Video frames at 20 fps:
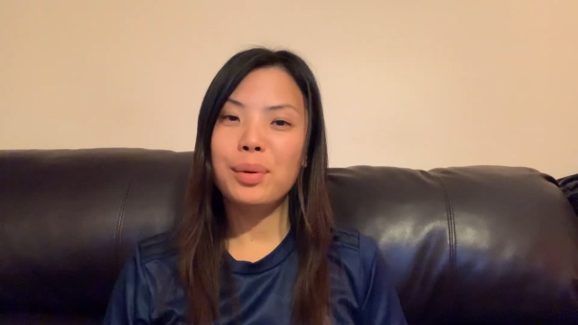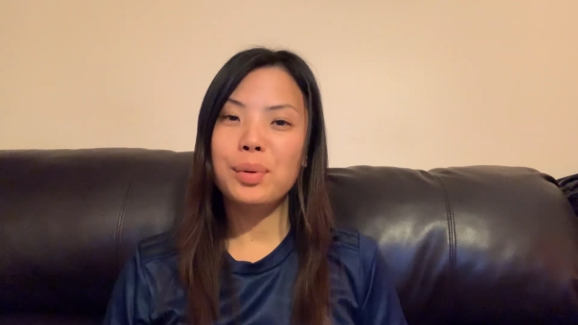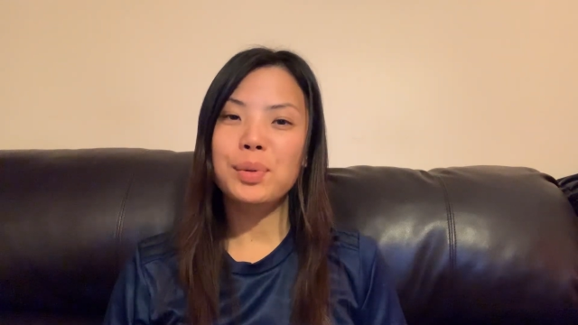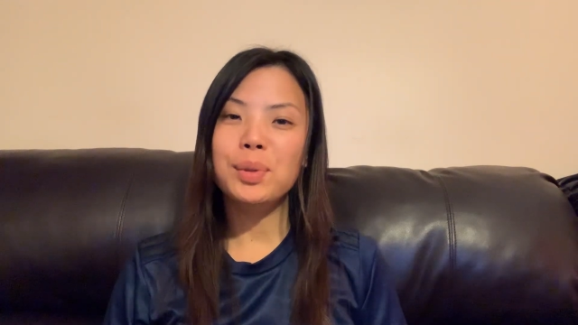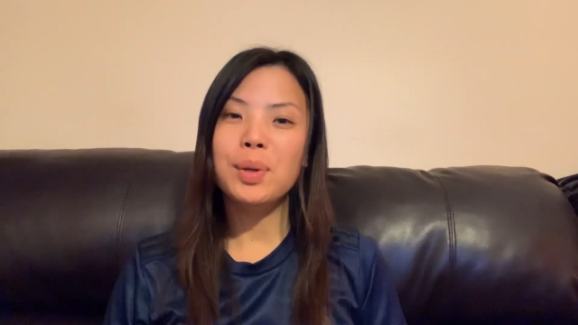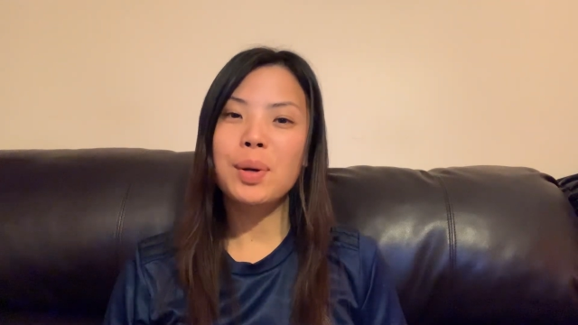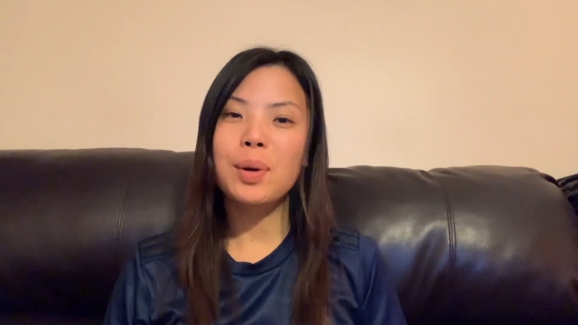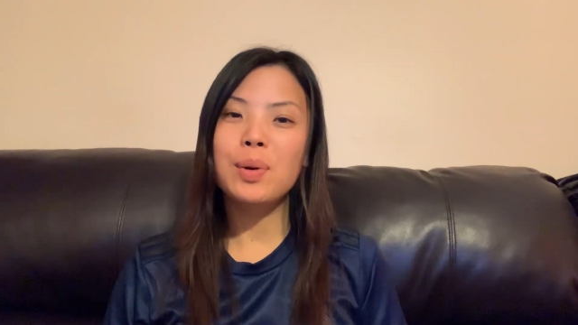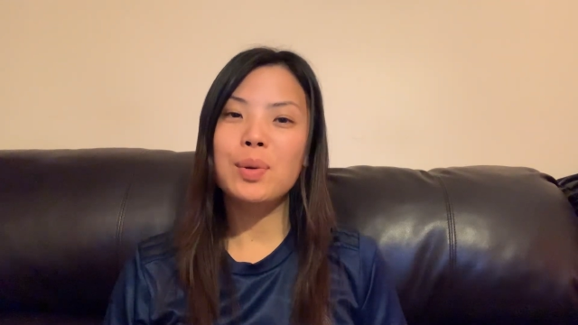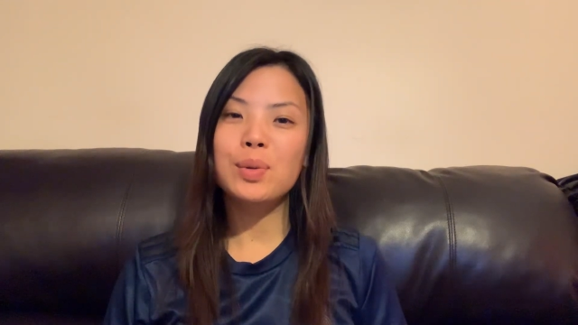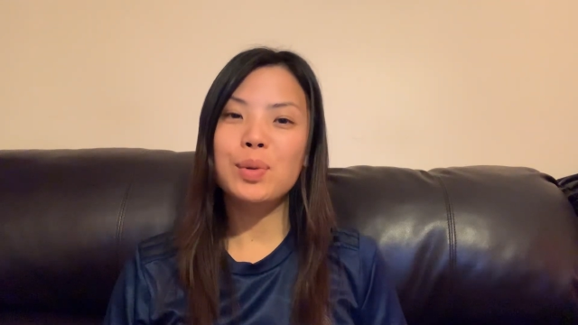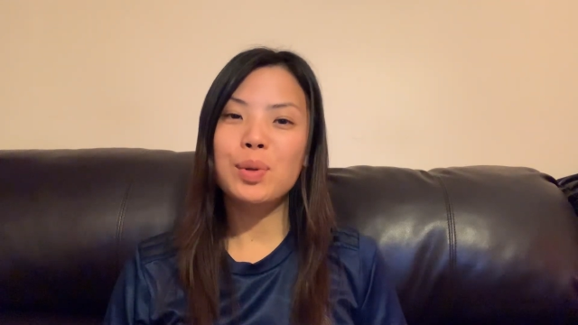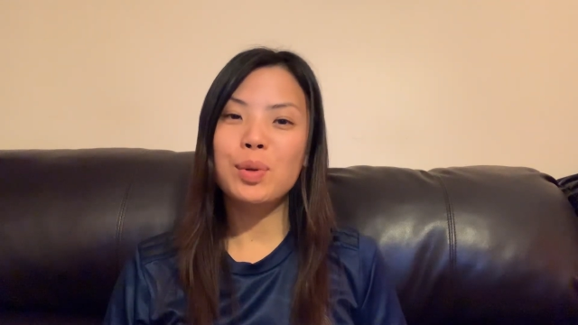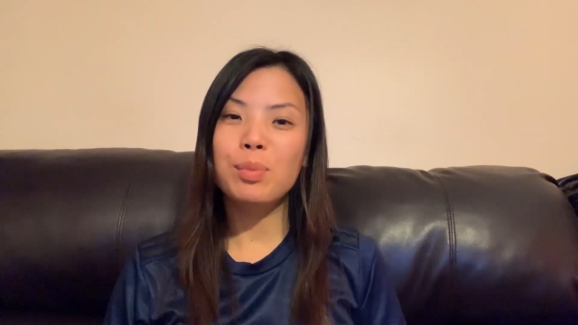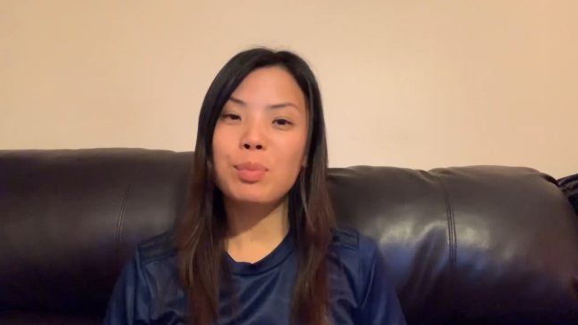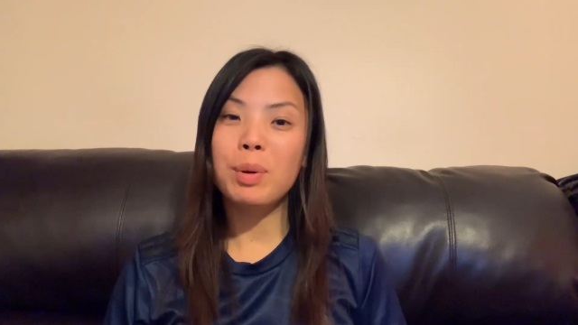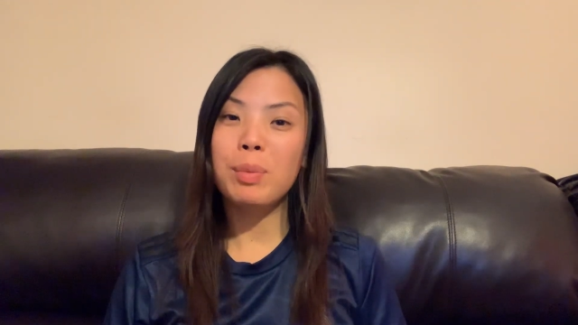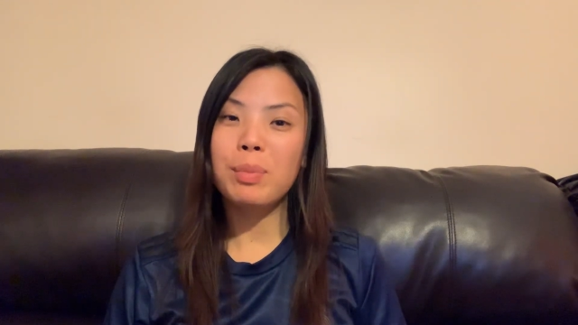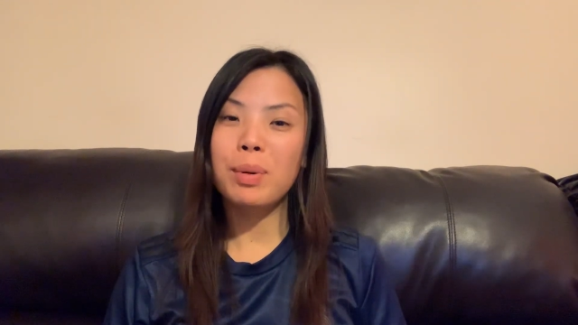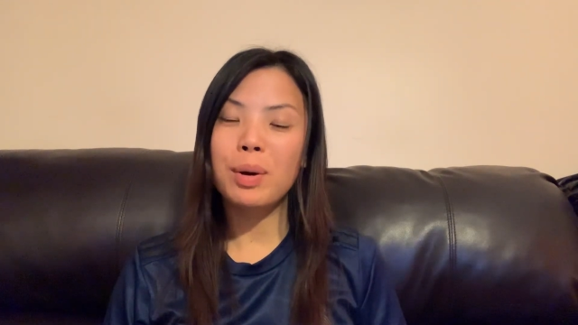who's going to
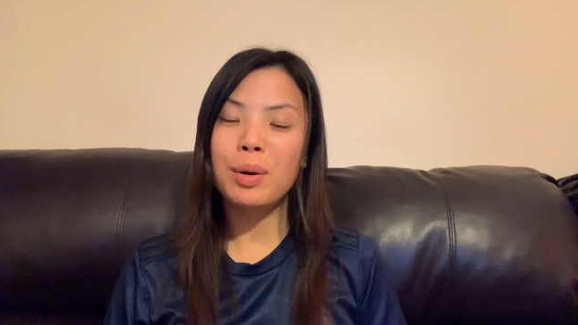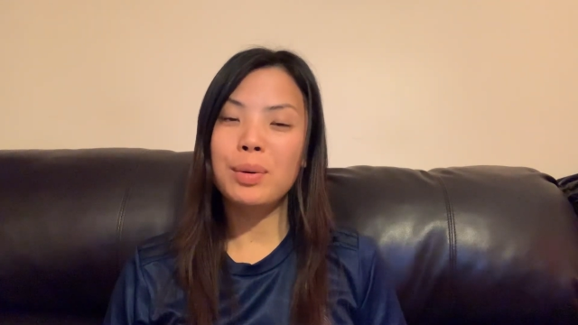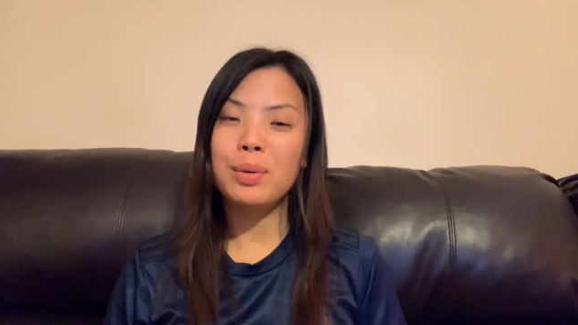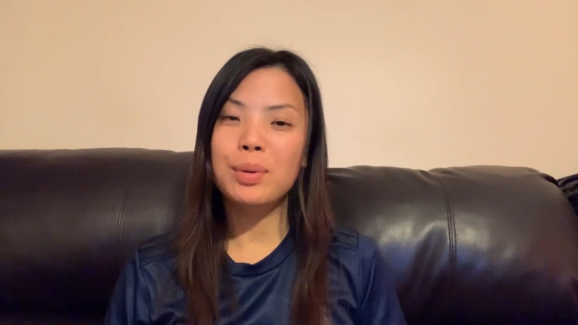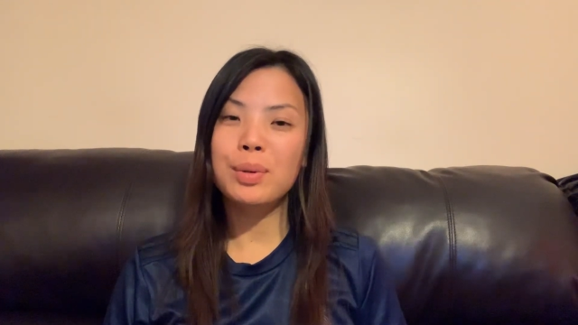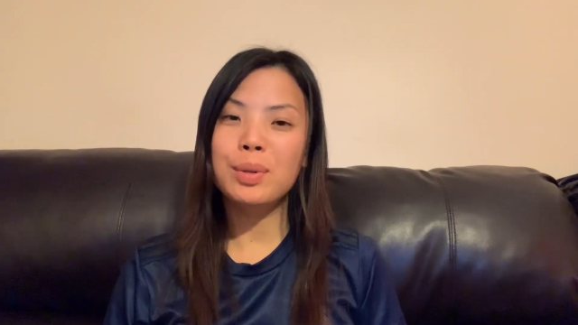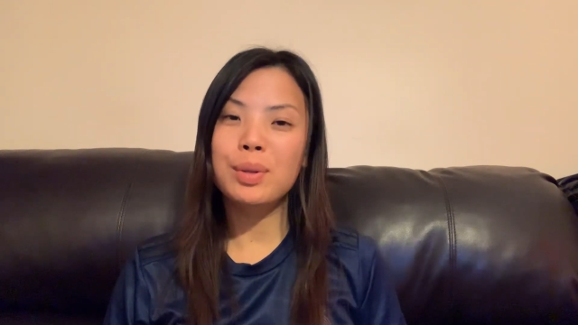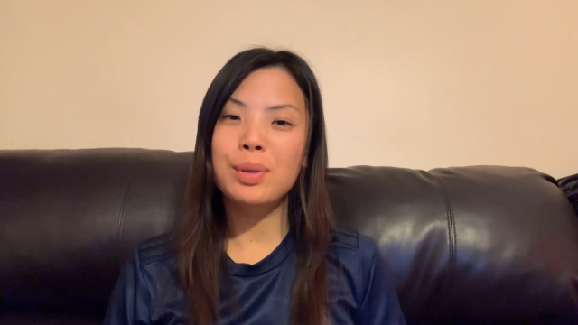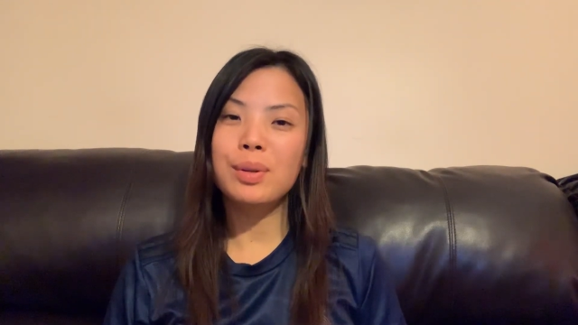propose